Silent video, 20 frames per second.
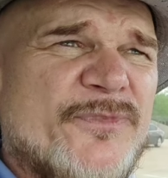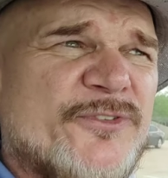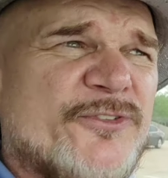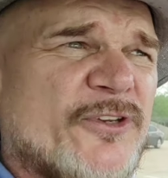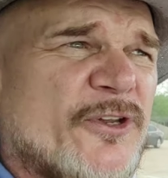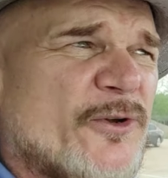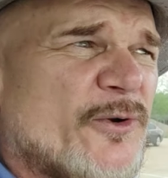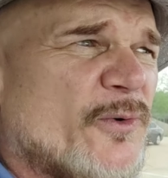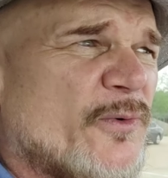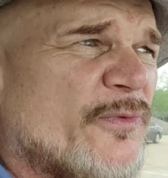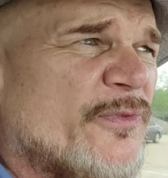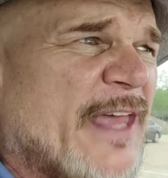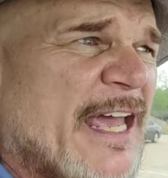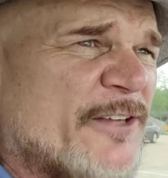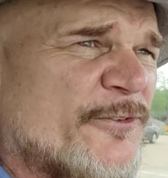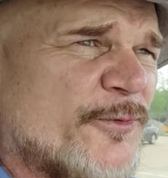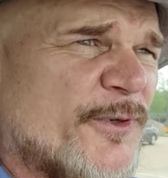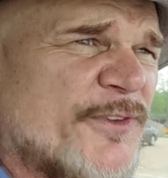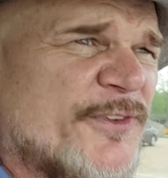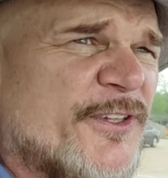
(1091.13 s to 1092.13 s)
So
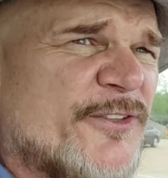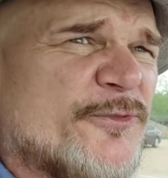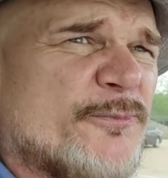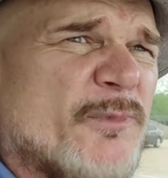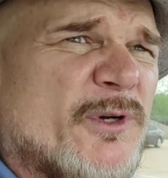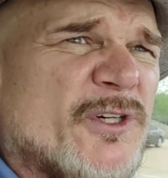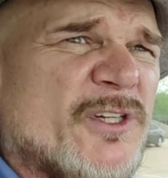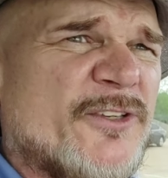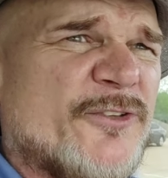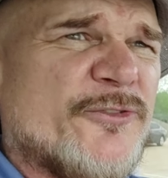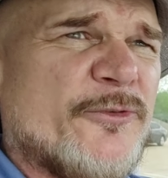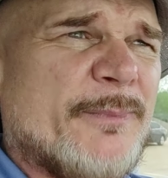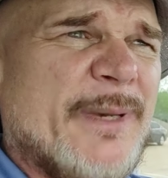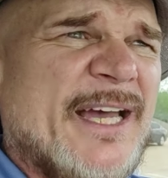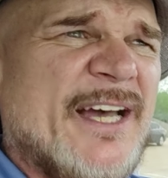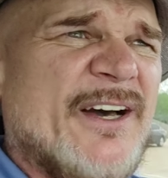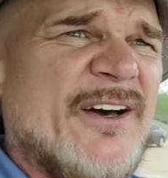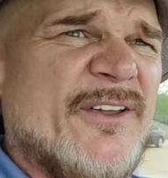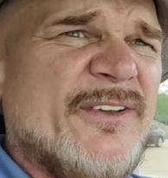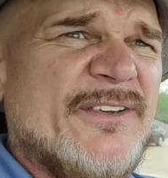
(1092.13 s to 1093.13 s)
that's what this book is
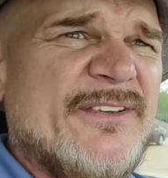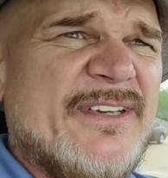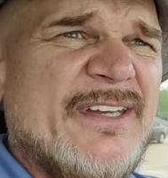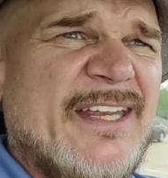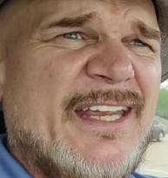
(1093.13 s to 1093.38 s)
about.